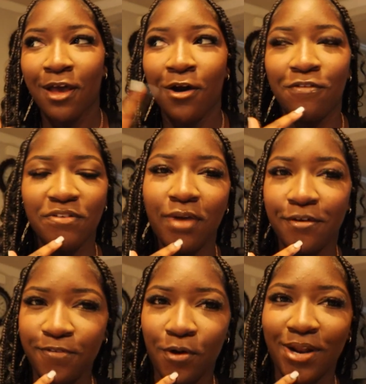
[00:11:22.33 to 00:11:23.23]
Hopefully my
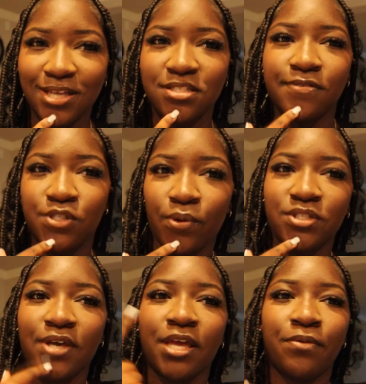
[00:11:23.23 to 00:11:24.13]
phone has enough
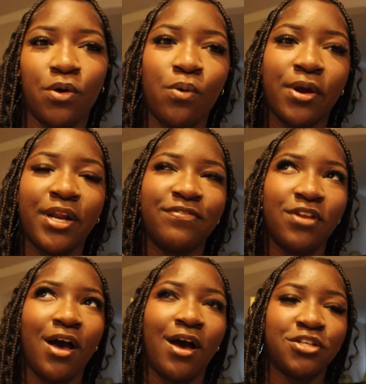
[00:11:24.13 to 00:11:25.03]
storage so I can record. If
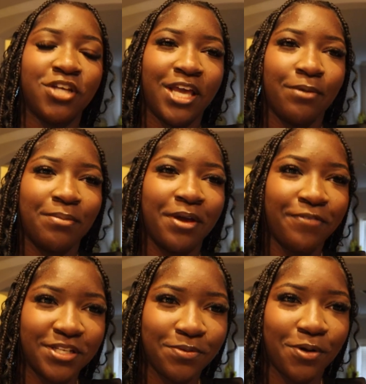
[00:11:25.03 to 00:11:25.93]
not, I'll try to get one of my
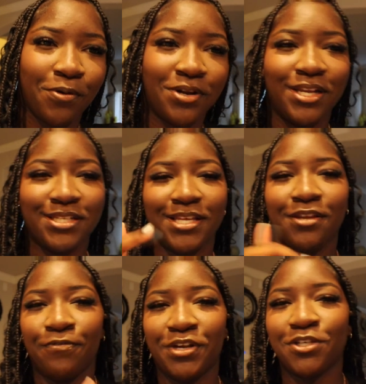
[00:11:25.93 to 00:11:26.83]
friends to record and then send
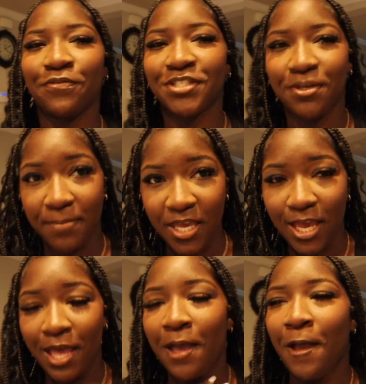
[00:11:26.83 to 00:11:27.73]
the footage over to me.